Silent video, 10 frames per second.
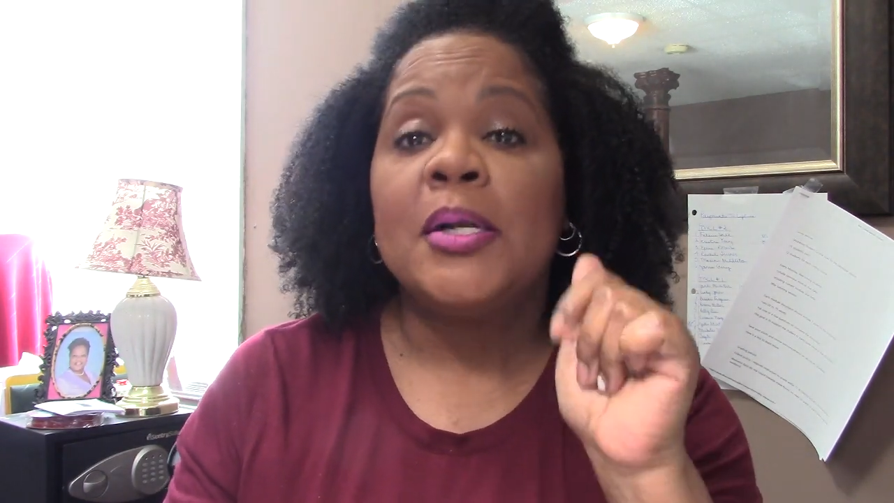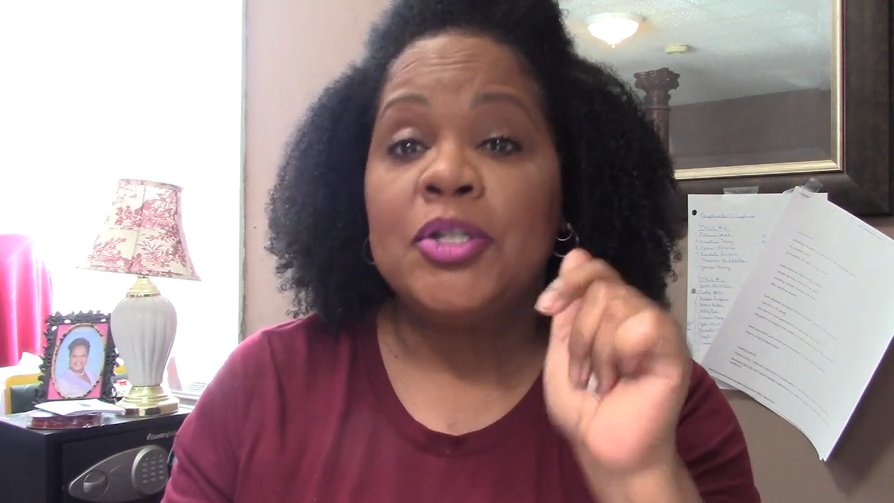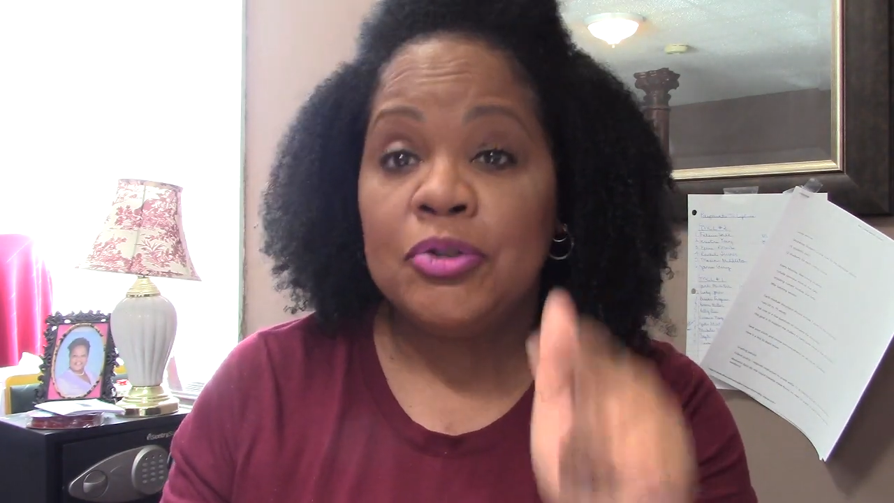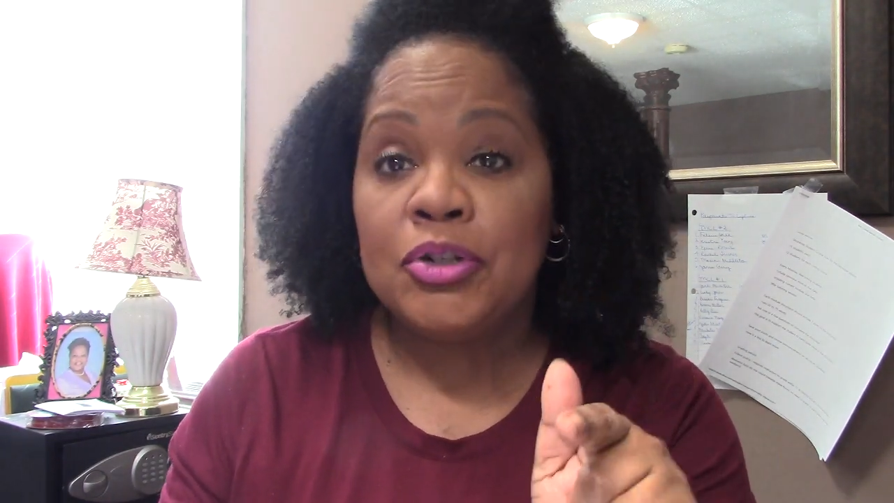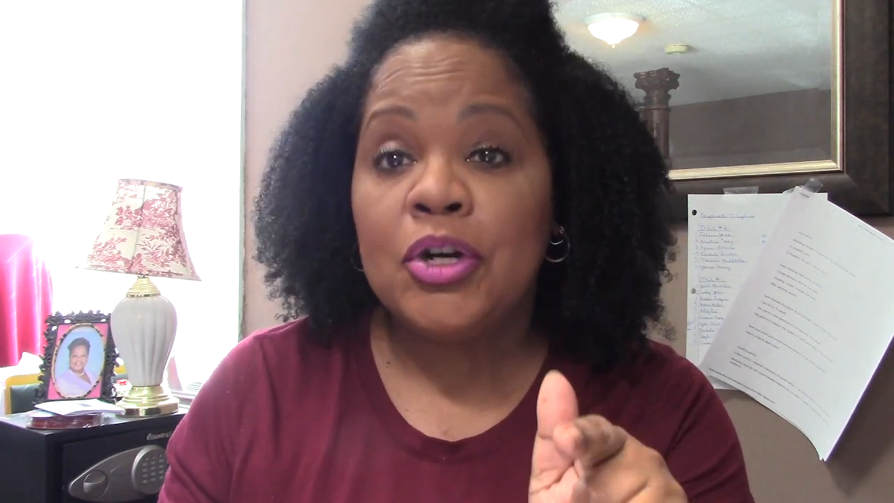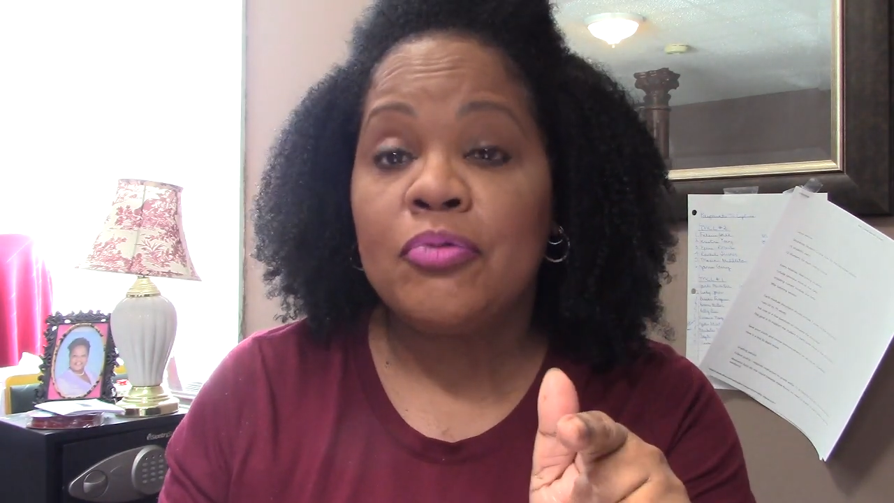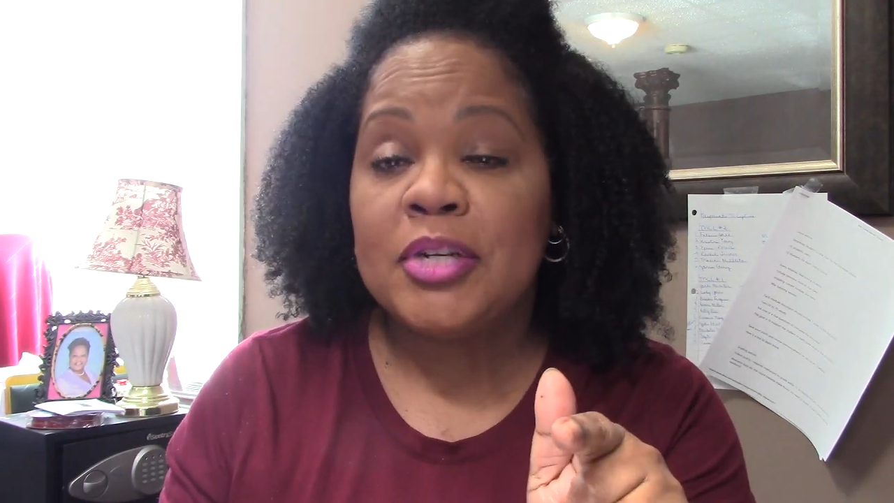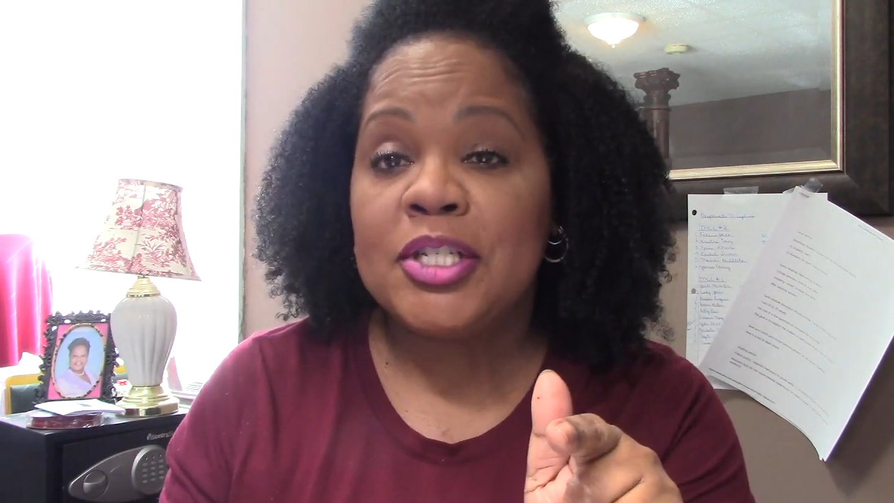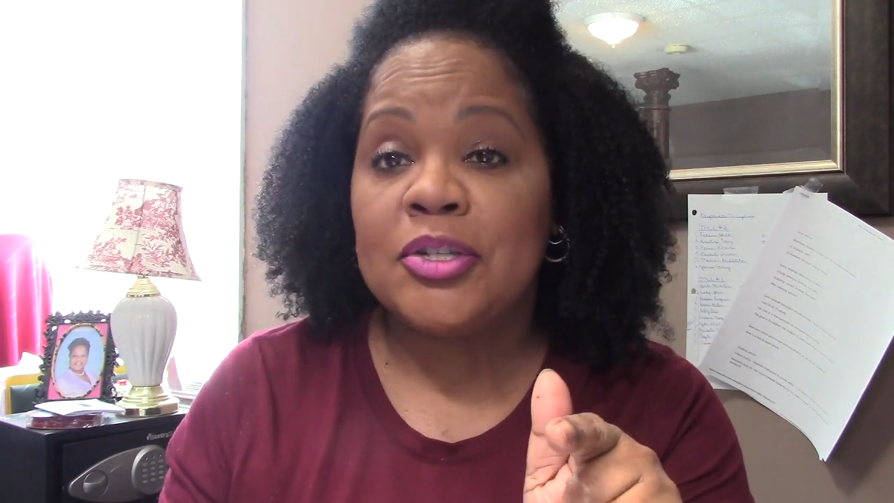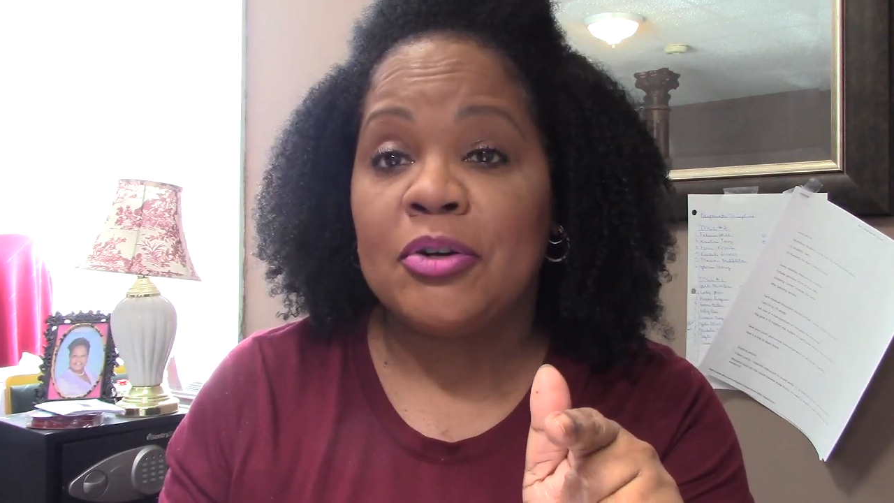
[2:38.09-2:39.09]
Do your
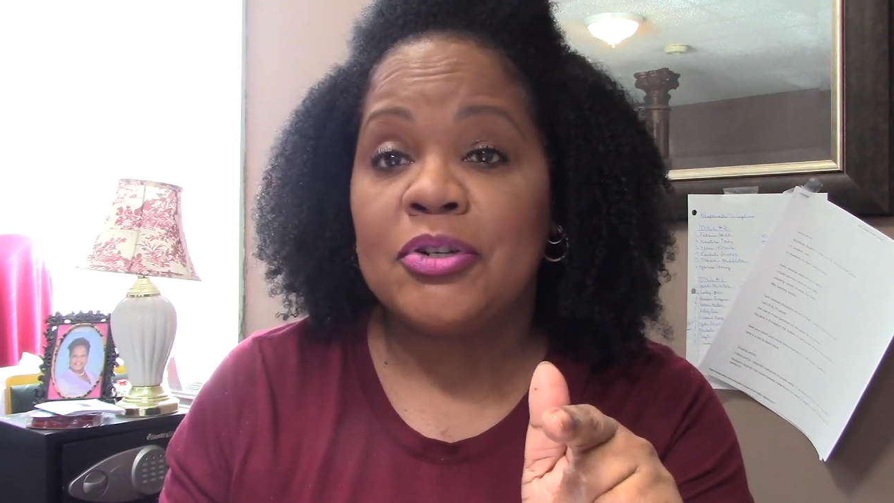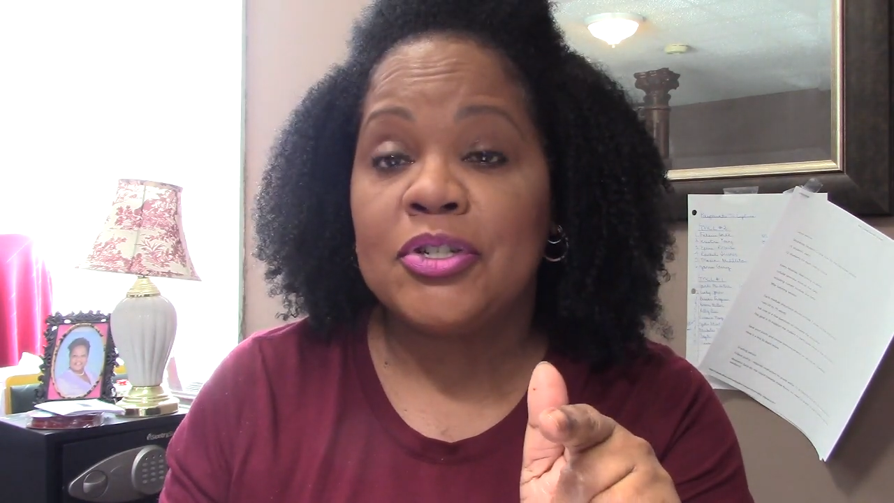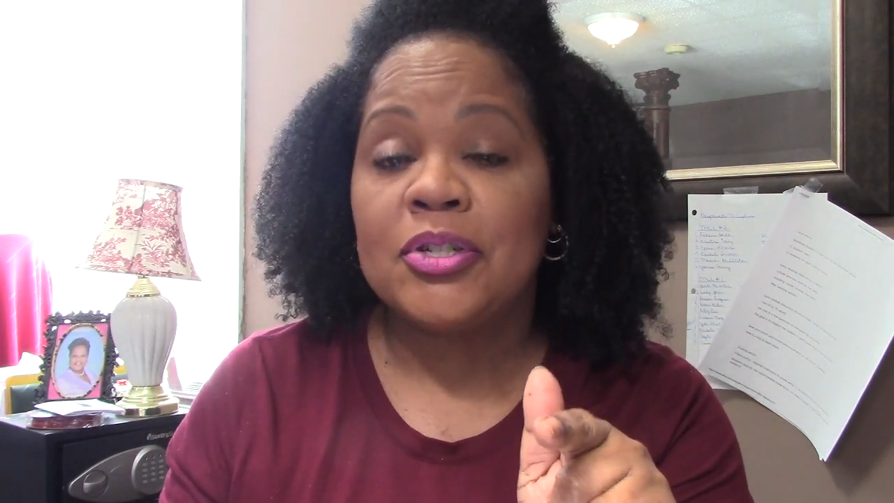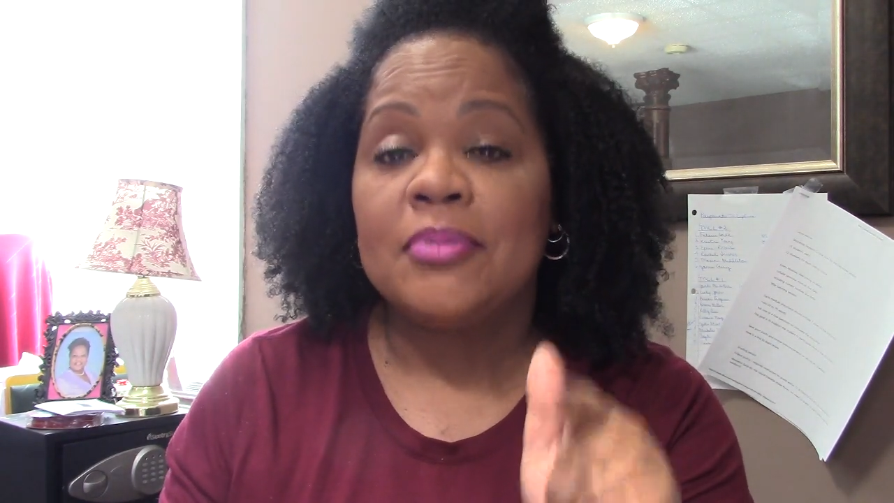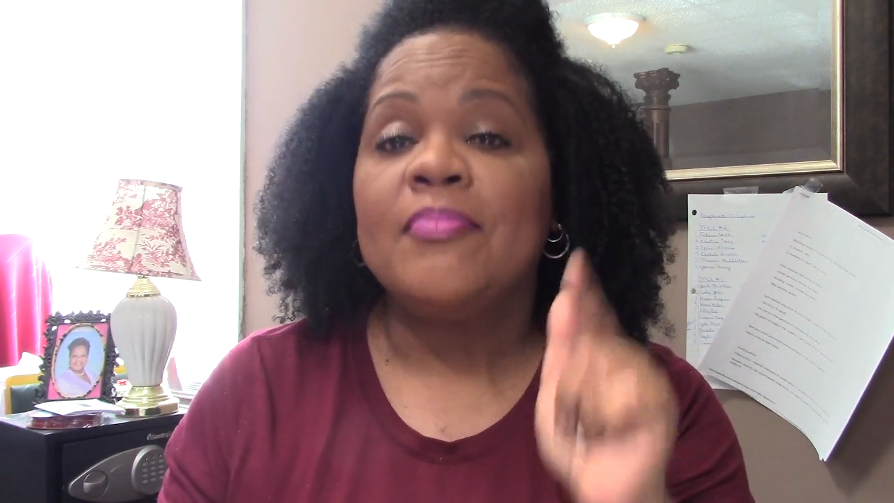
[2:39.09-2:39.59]
research